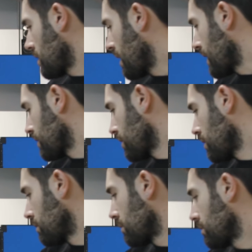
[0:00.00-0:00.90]
All right,
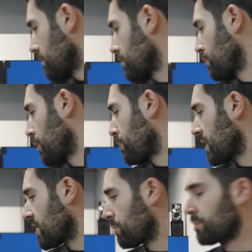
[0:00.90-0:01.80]
so we
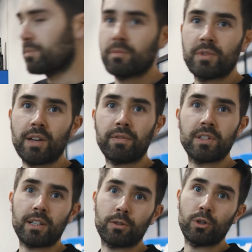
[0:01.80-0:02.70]
picked up
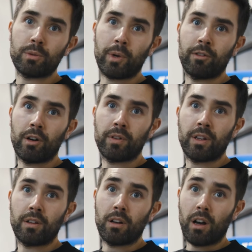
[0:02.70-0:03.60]
76 horsepower over
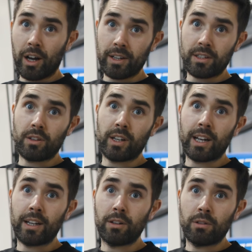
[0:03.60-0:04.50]
the
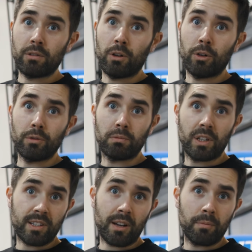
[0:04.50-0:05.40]
IS38 on
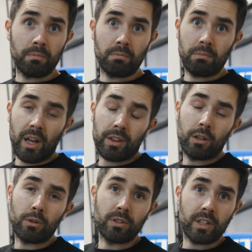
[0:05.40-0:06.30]
the same
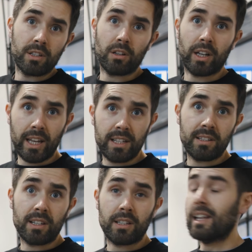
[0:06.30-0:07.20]
ethanol content, so like
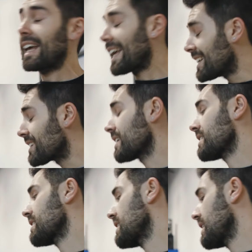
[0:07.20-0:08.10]
E60,
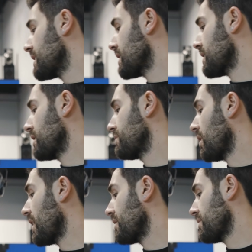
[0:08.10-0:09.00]

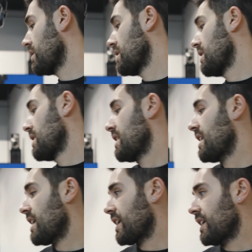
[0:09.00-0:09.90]
E65,
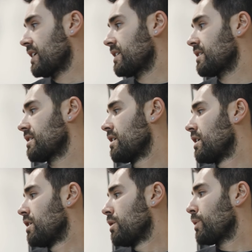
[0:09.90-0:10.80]
and
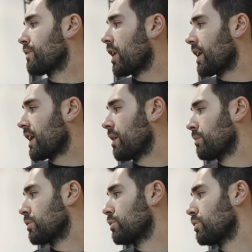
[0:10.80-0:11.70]
we've kind of
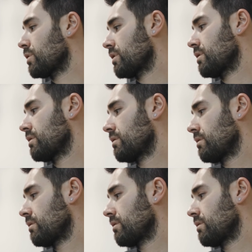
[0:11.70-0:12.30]
kept torque